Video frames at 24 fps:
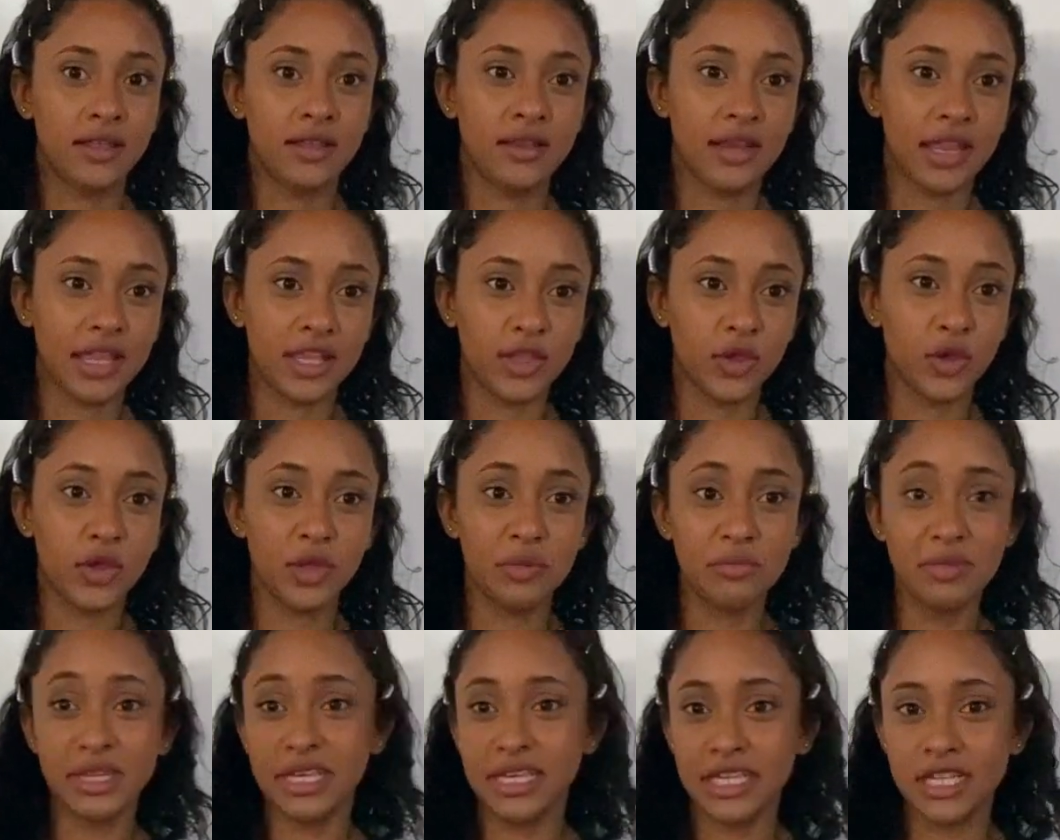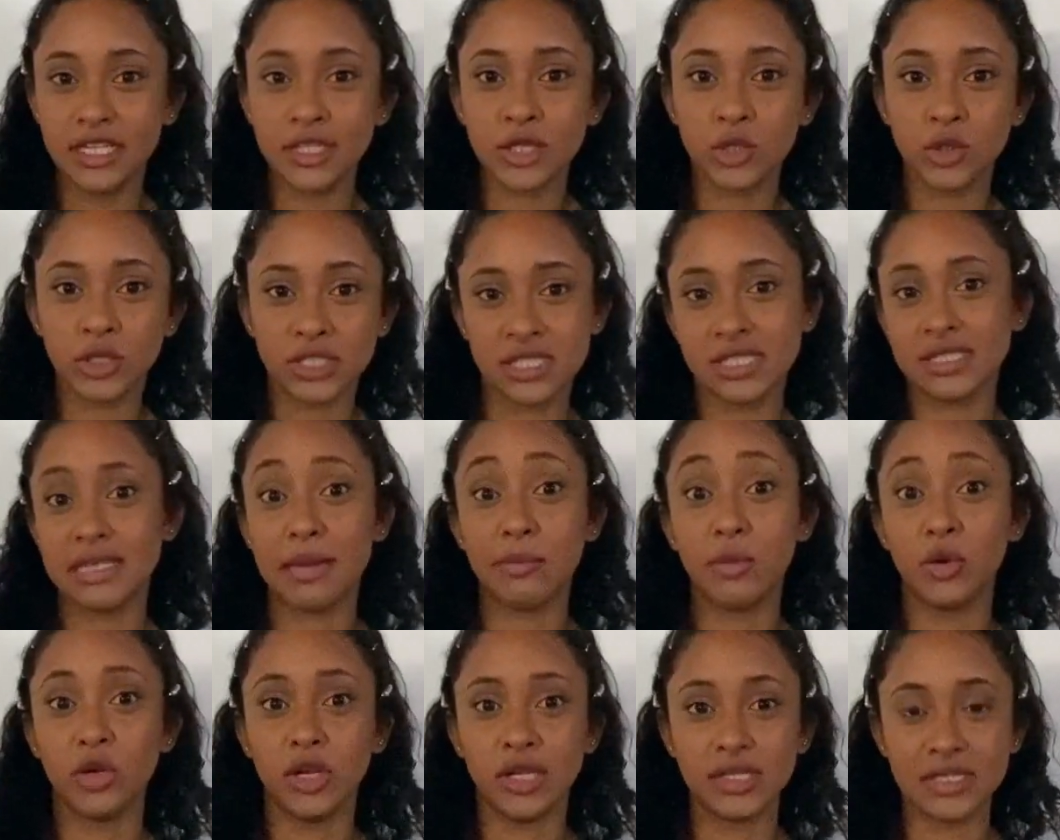Like your immediate thought is I'm
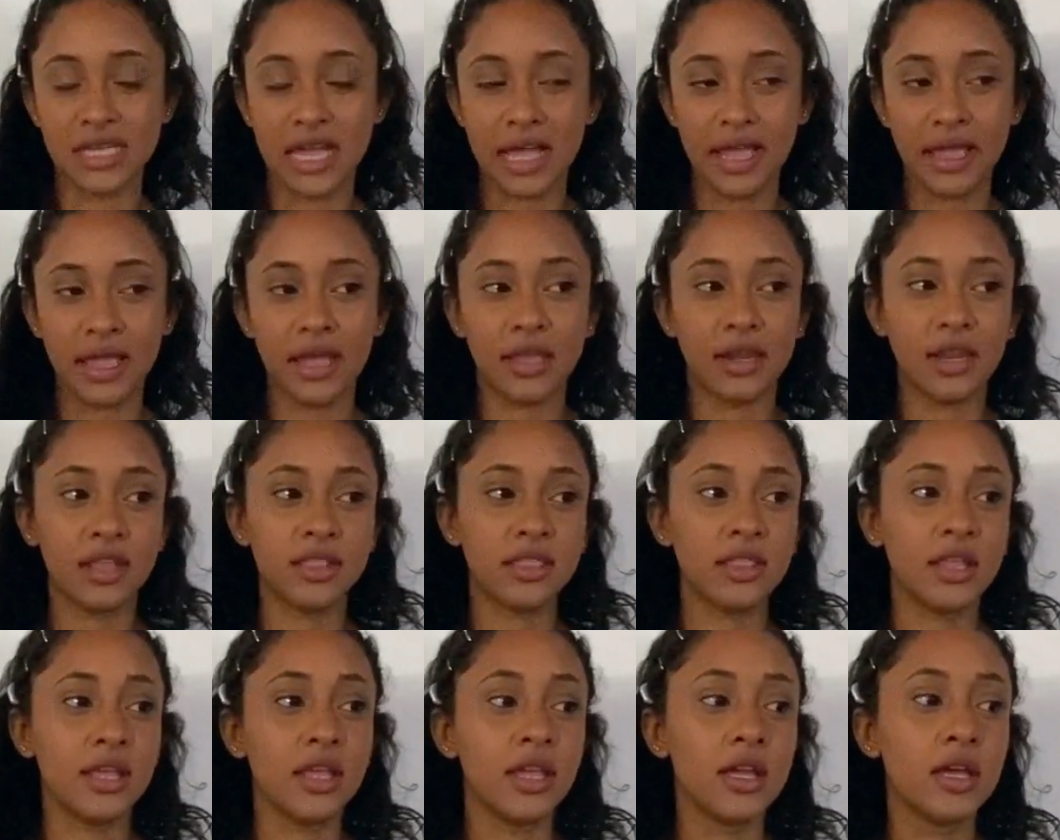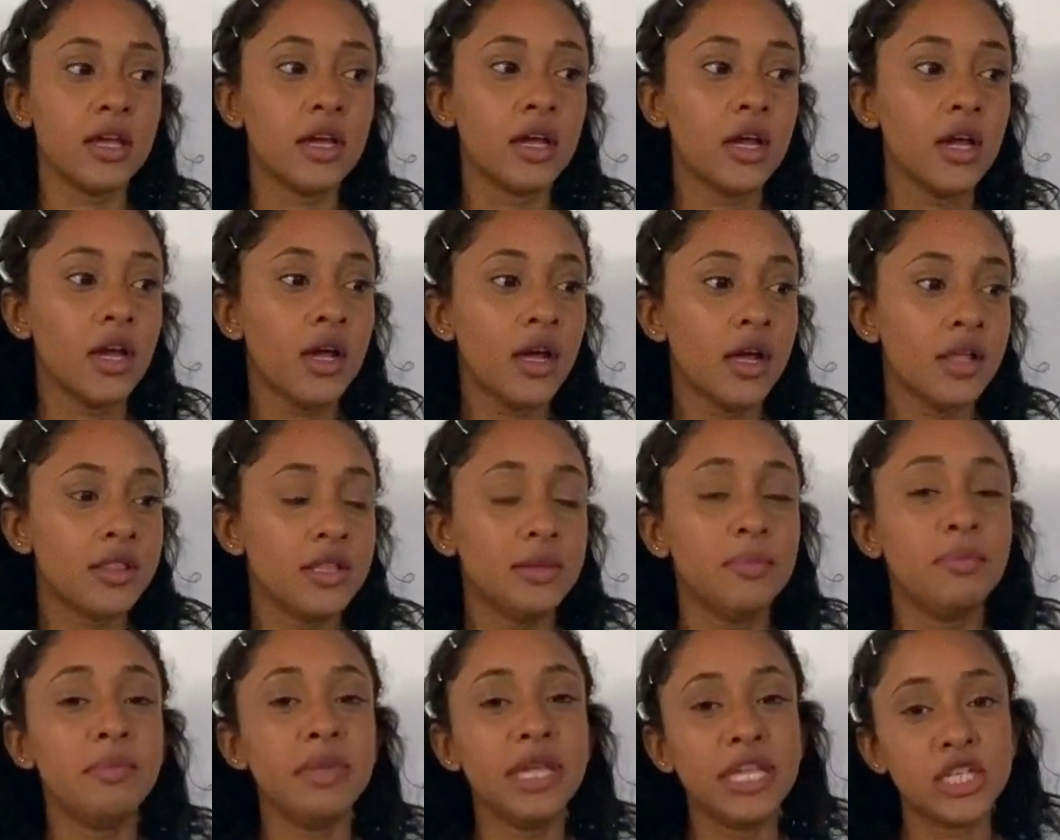gonna die. And I think the
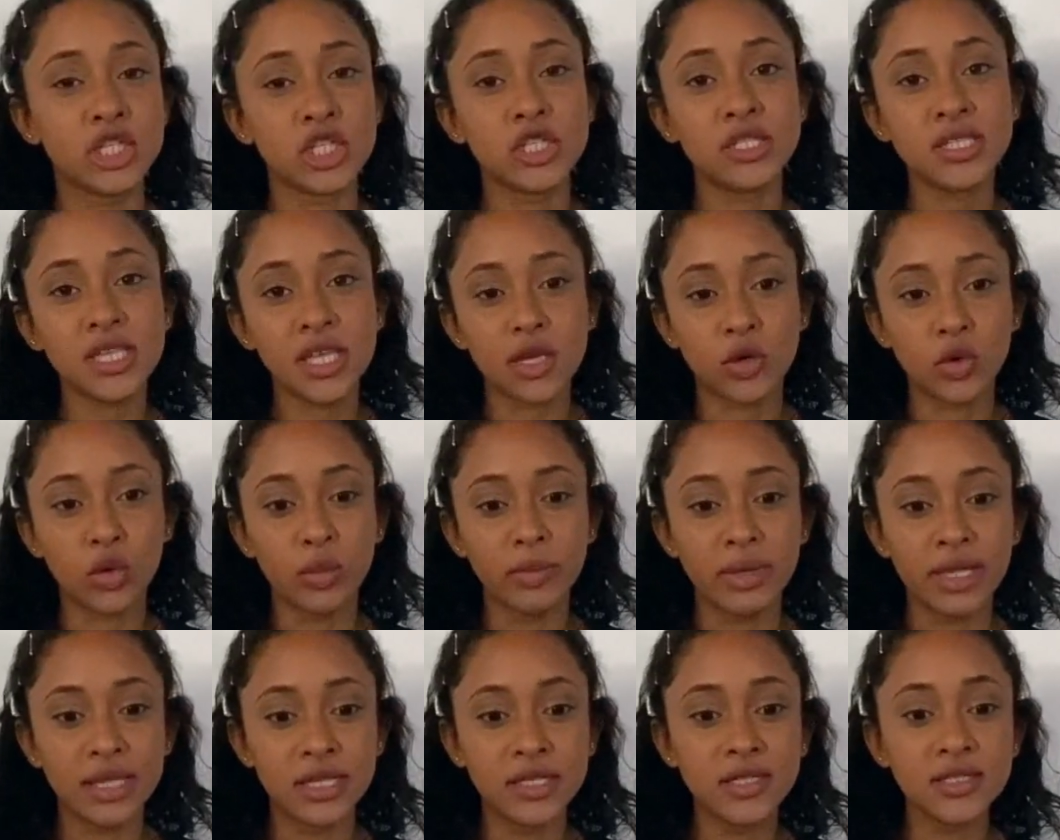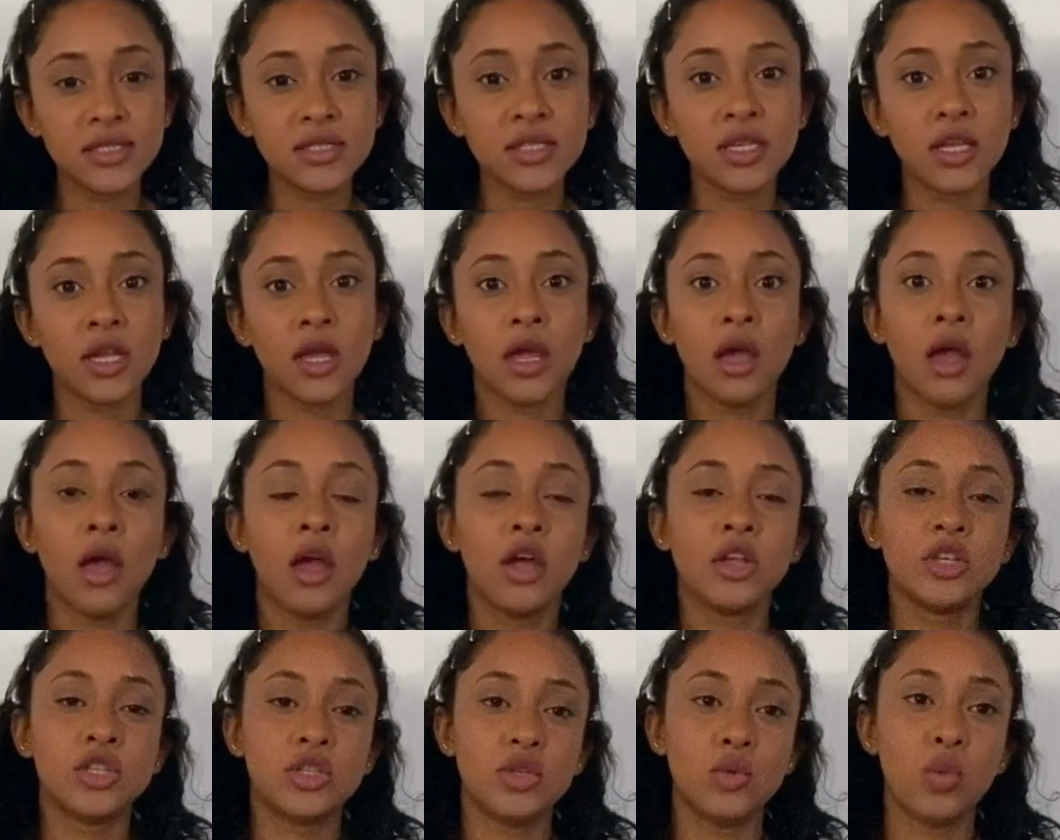major take home is
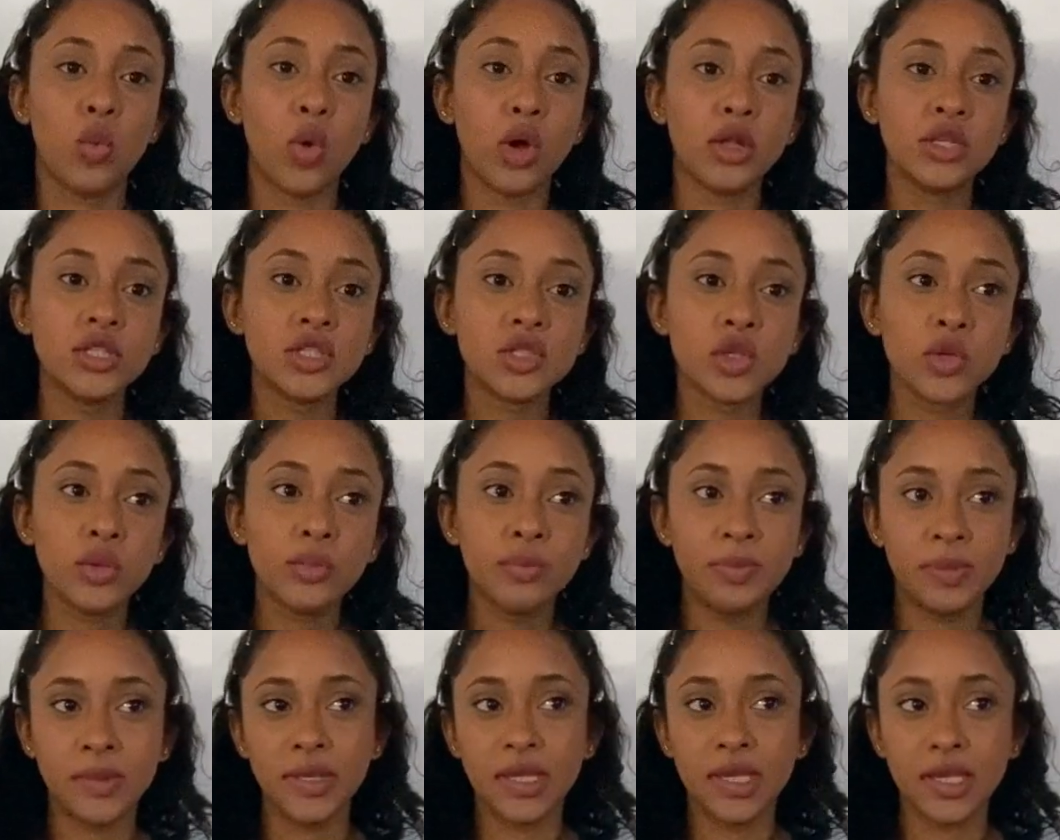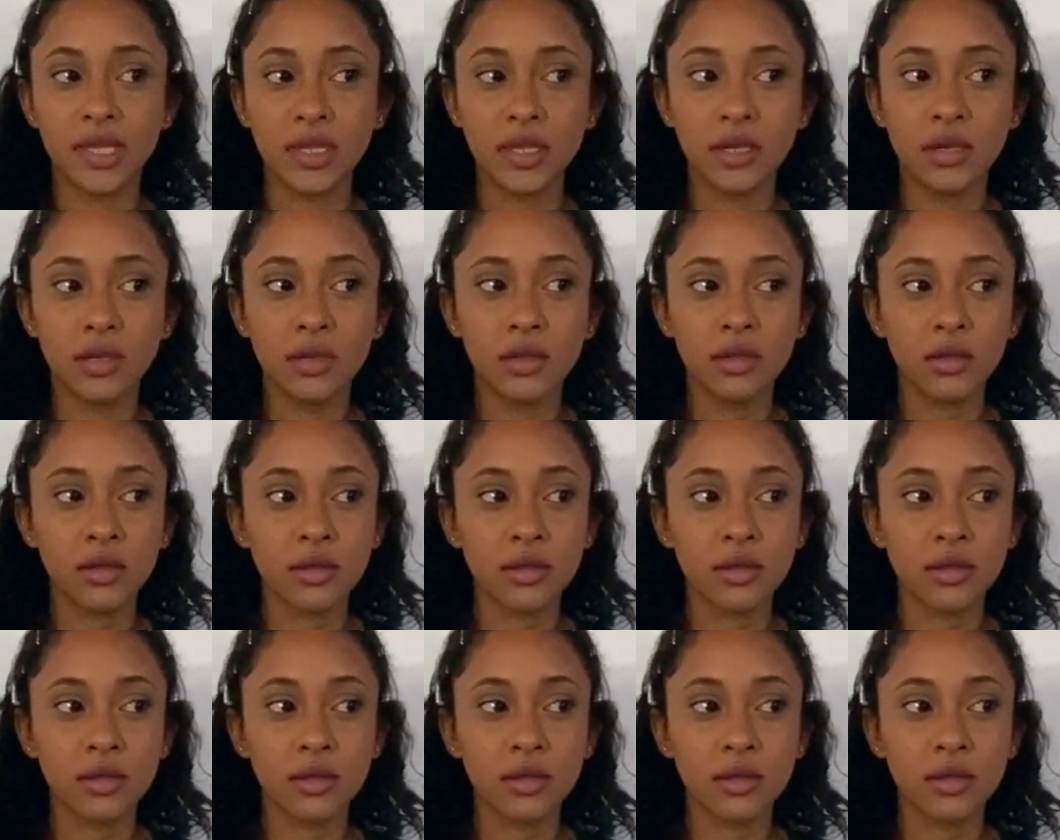once you're being